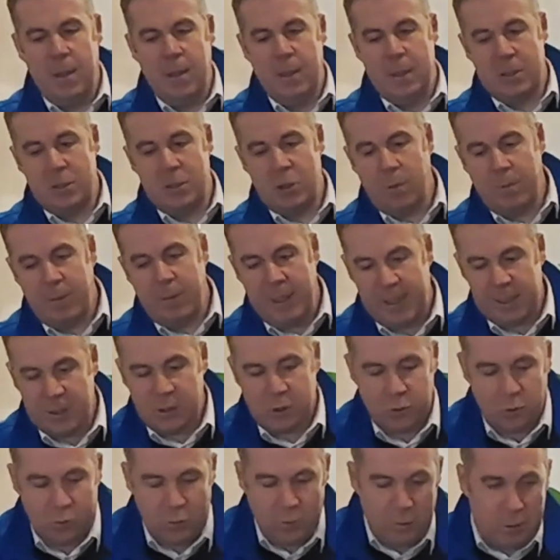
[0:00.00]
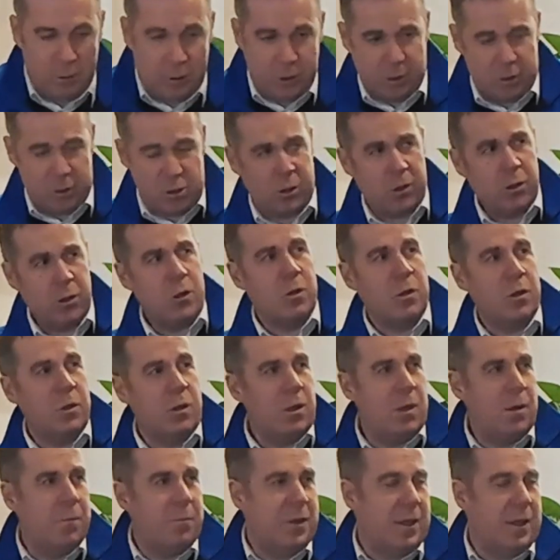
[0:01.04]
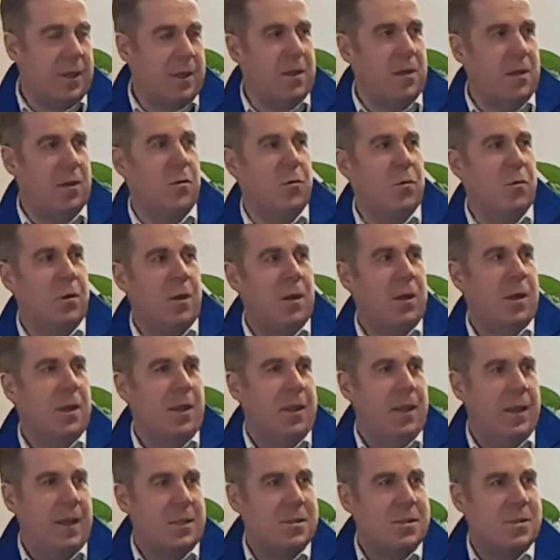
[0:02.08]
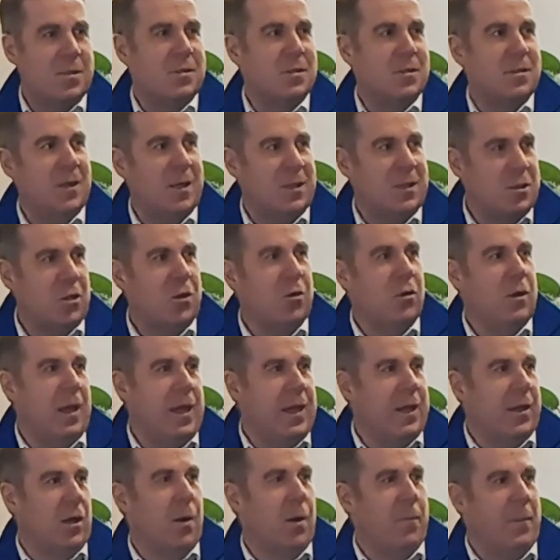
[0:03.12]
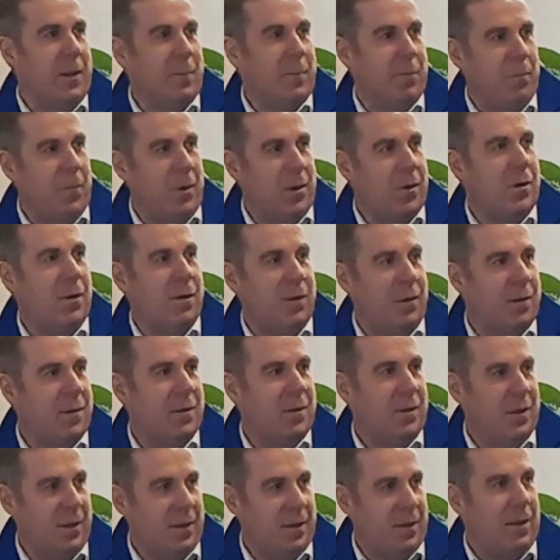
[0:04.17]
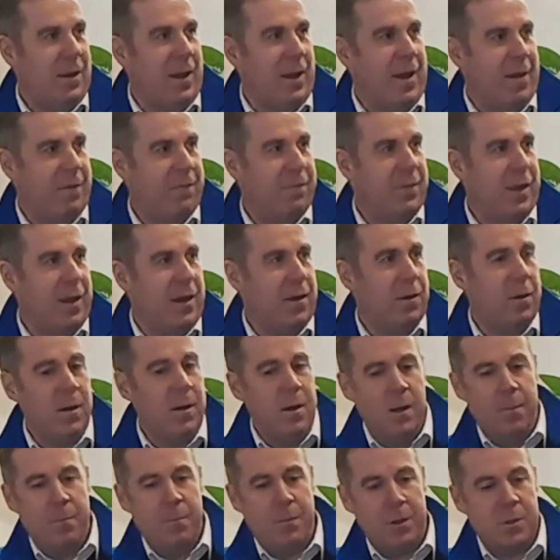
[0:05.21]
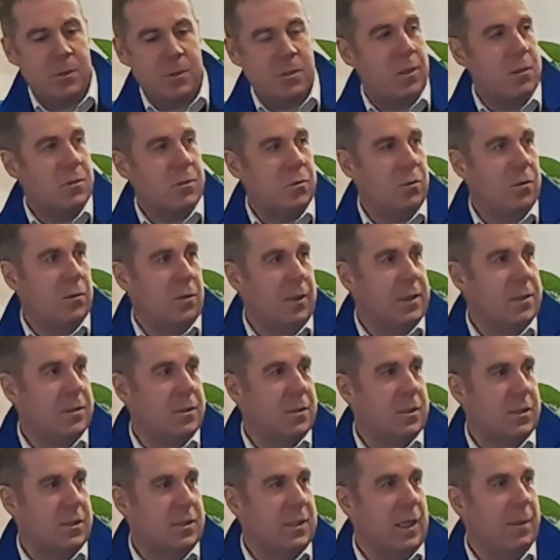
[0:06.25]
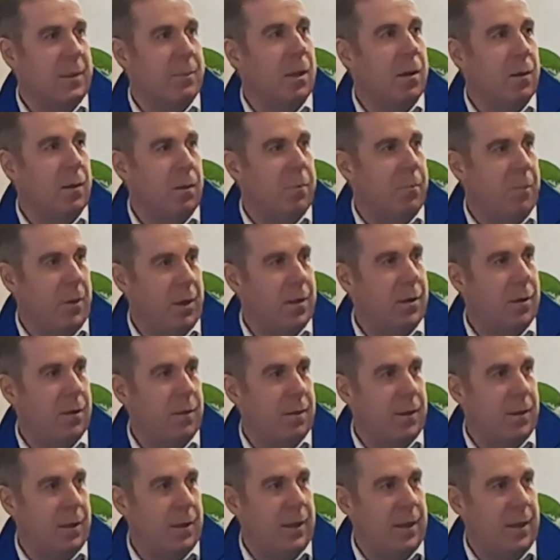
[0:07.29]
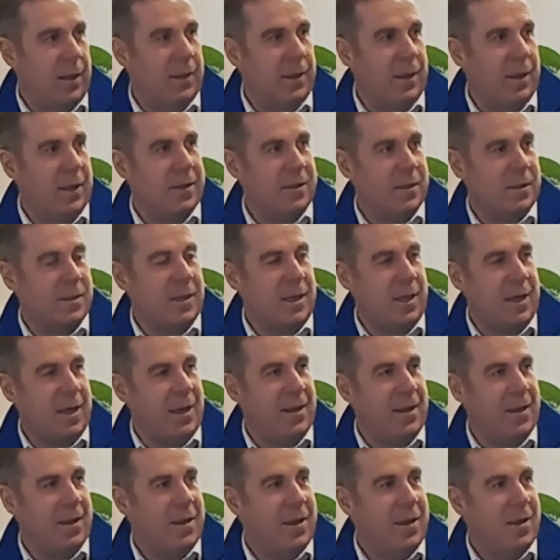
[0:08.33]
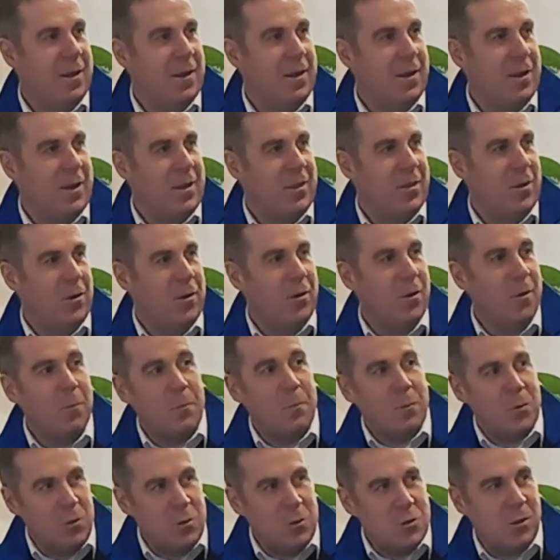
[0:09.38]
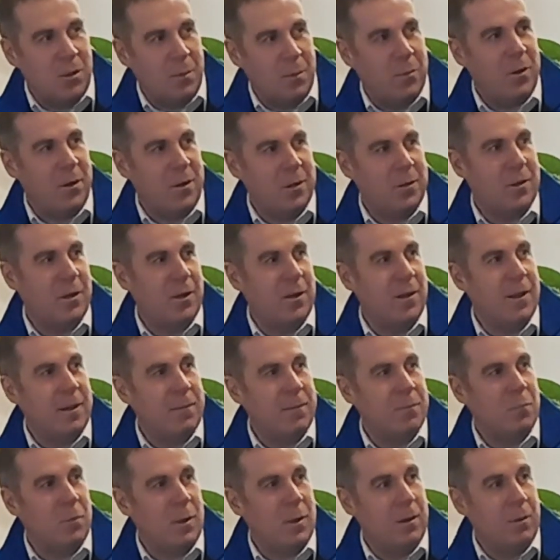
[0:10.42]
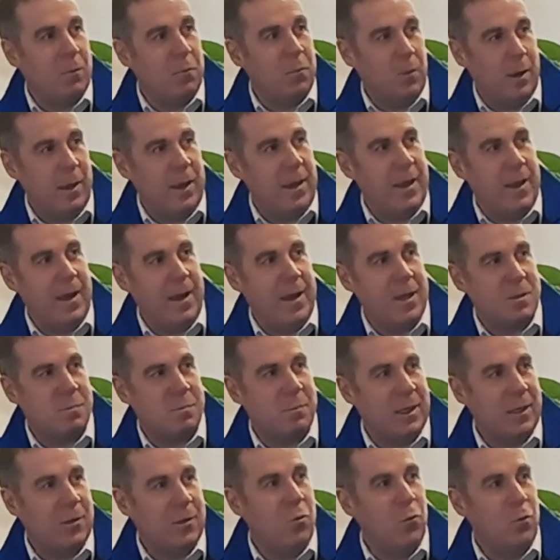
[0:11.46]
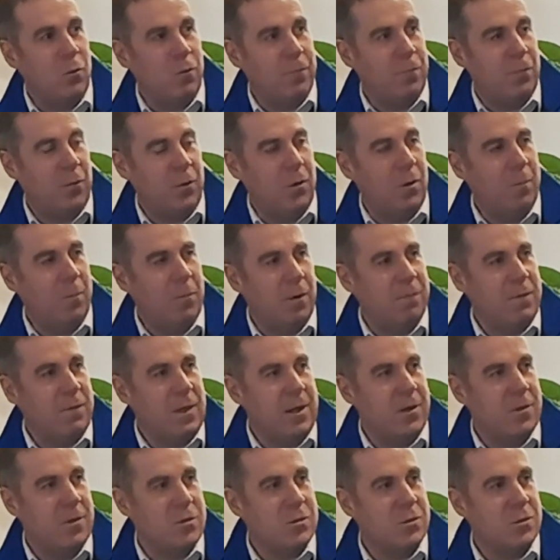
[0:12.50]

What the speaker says: there's a double-edged sword, just as you're talking, and I'm thinking, that's a good economic model that they have there, but it's also a bit sustainable model in that they're using a product there that has been ignored for a number of years.